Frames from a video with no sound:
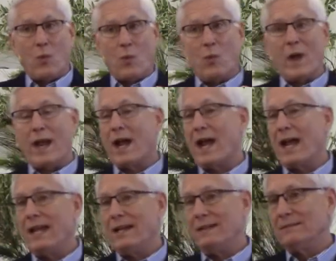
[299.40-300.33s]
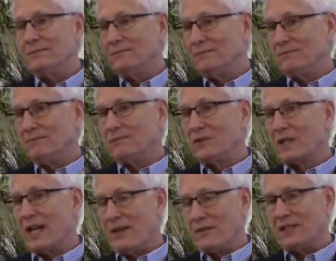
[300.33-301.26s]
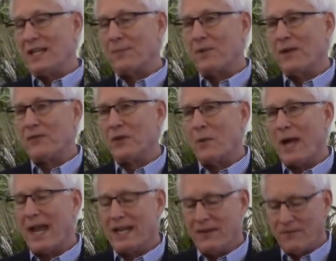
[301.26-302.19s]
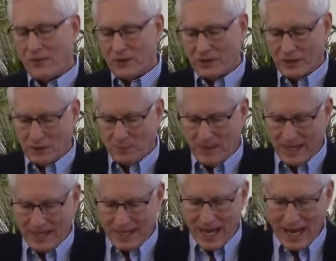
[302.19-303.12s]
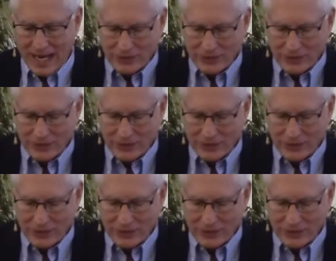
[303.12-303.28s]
When I kind of step off the wagon for a little bit, I